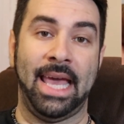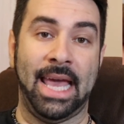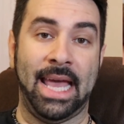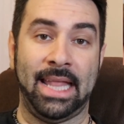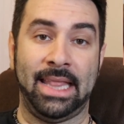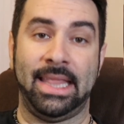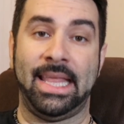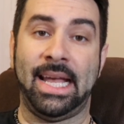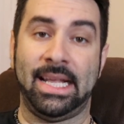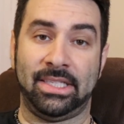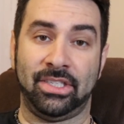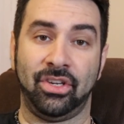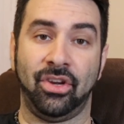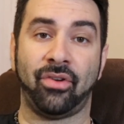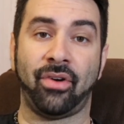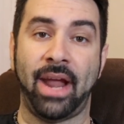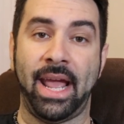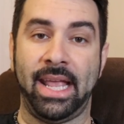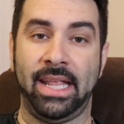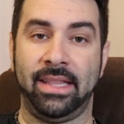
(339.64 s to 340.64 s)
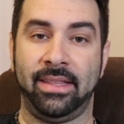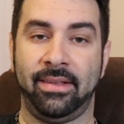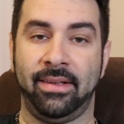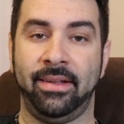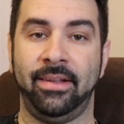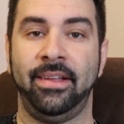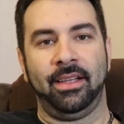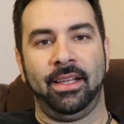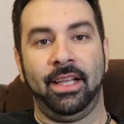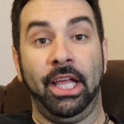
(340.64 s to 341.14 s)
and that's
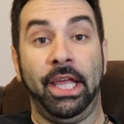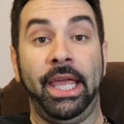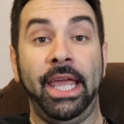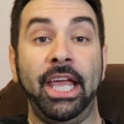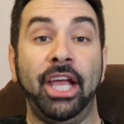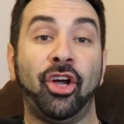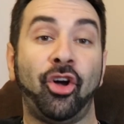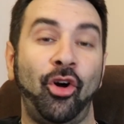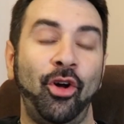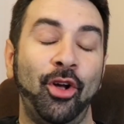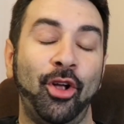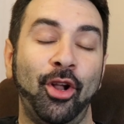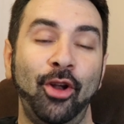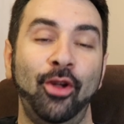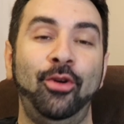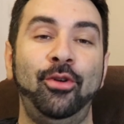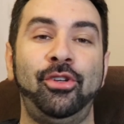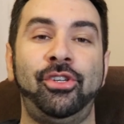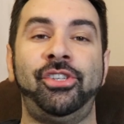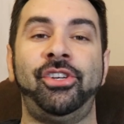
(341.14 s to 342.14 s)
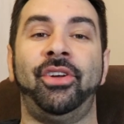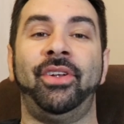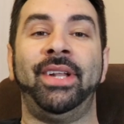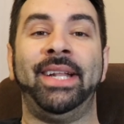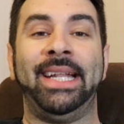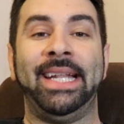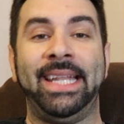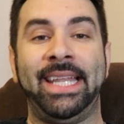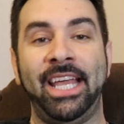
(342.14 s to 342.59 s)
great. In conclusion,